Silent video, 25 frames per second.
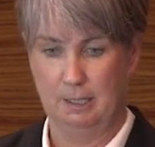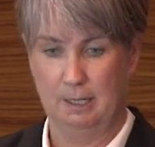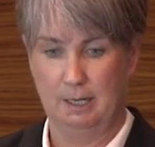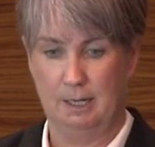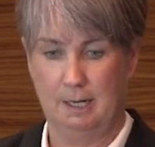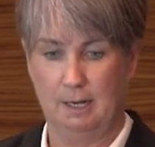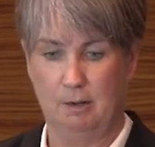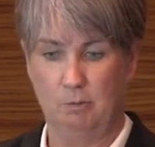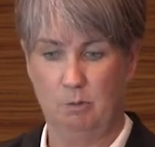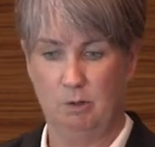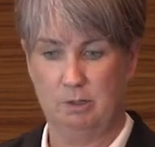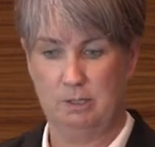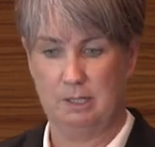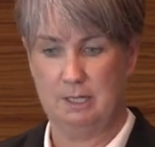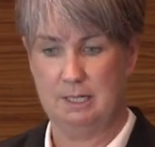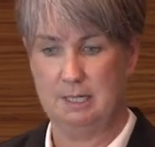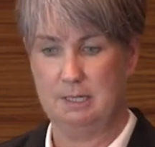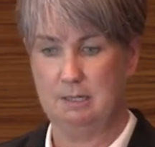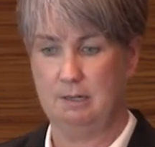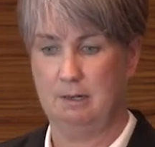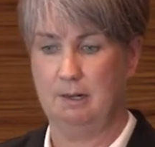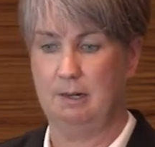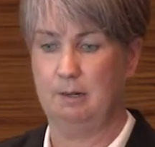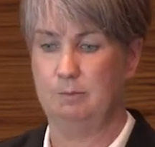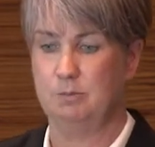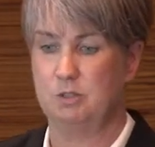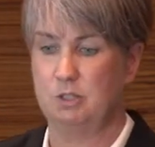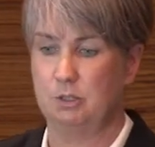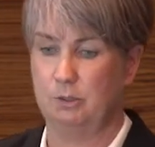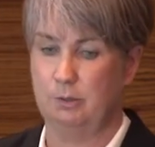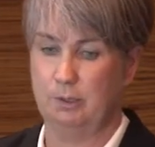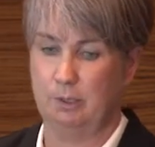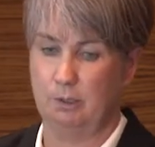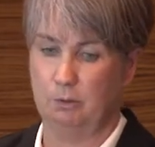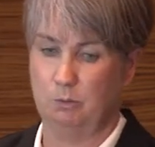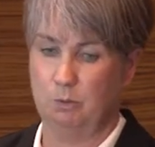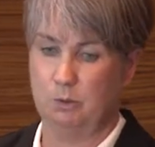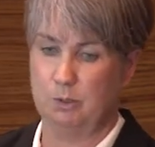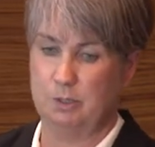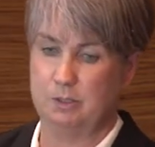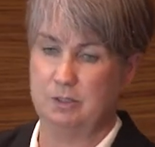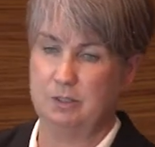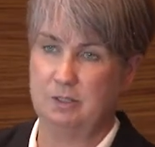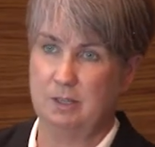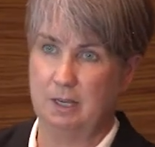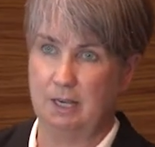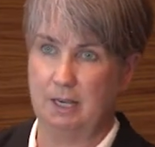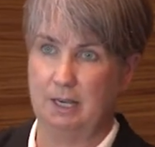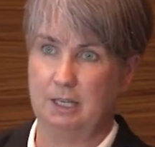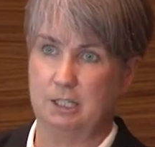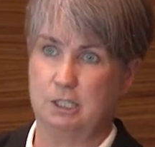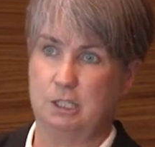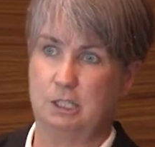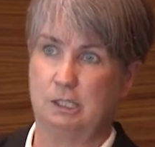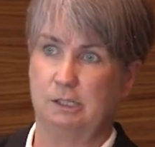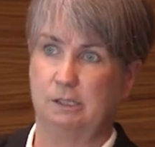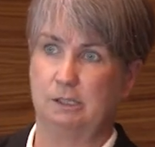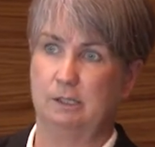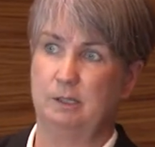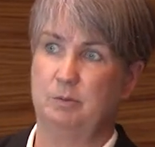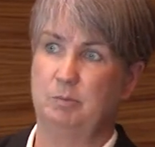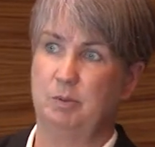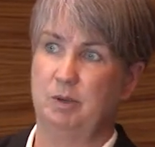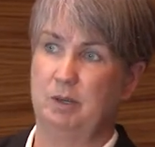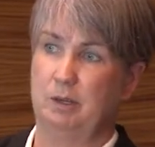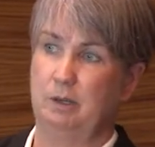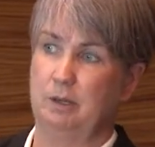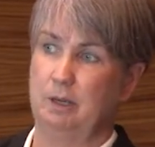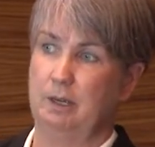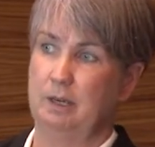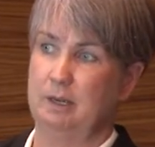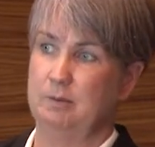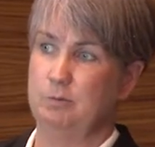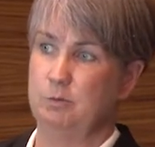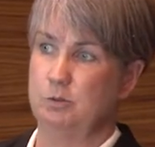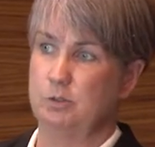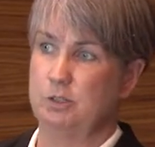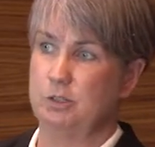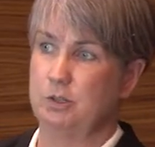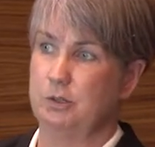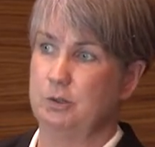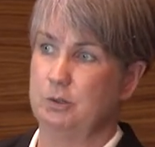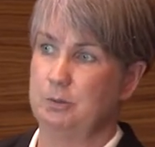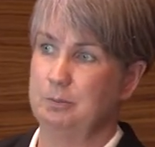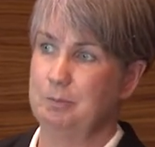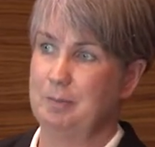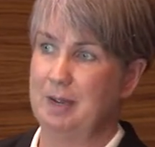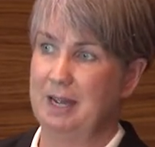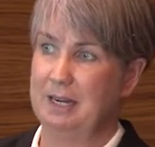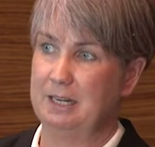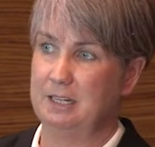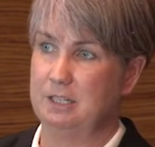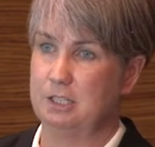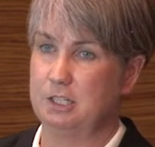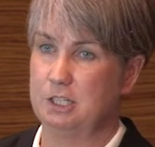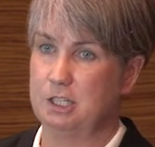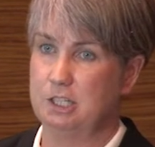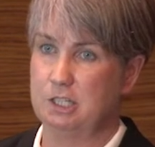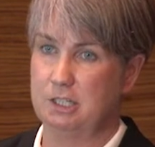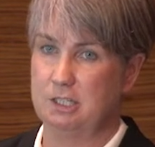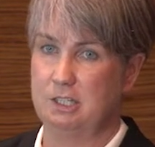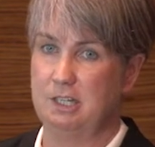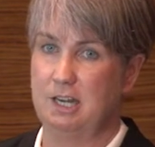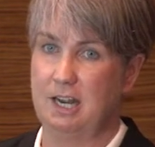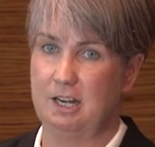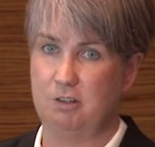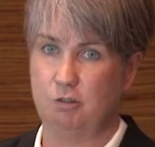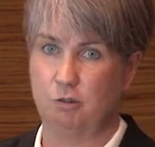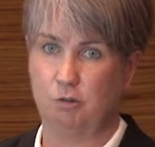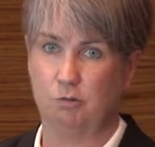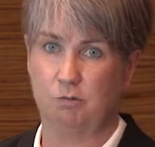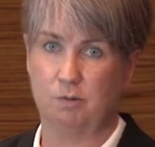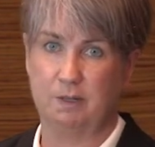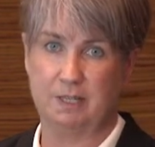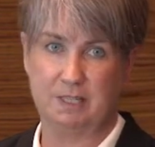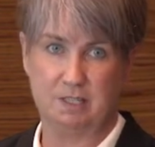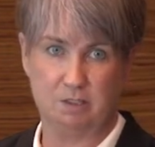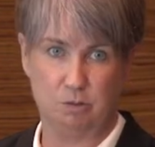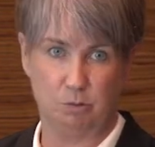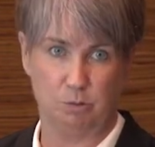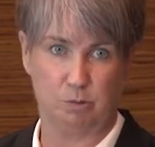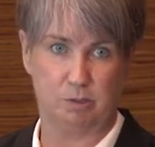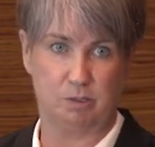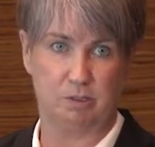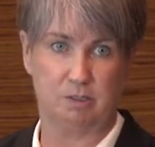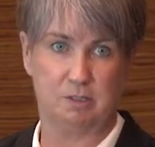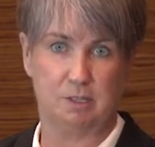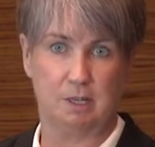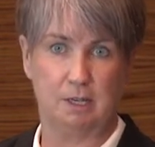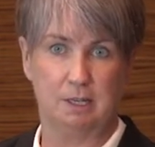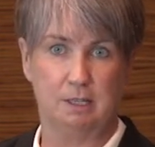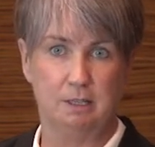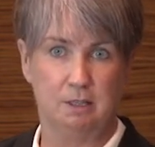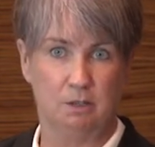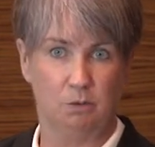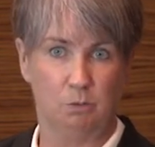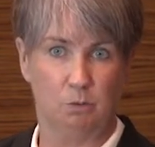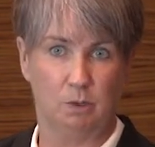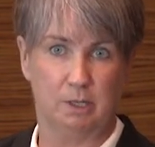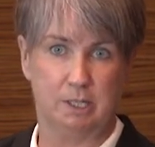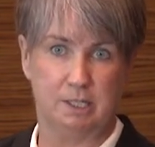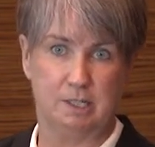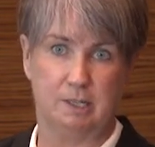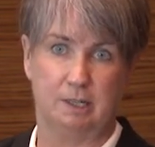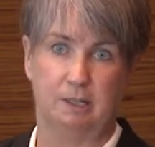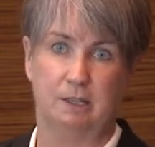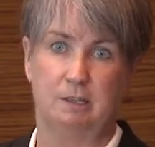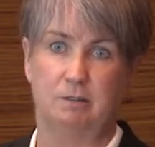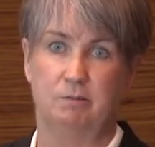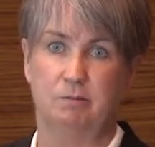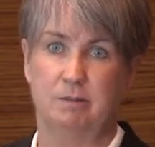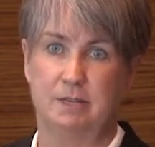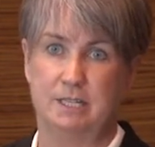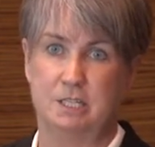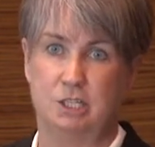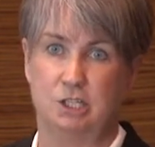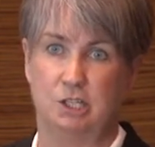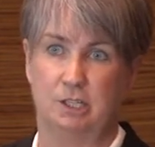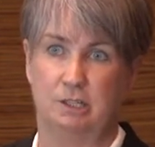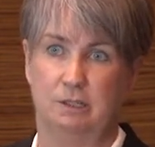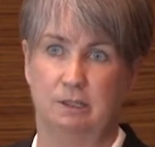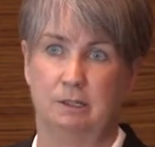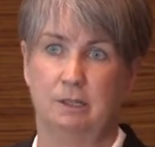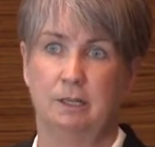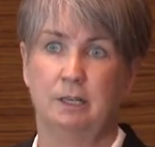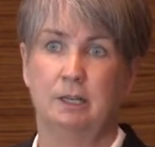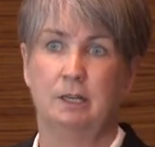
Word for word: And what they ended up doing was actually being able to manage natural resources in the Waitaki region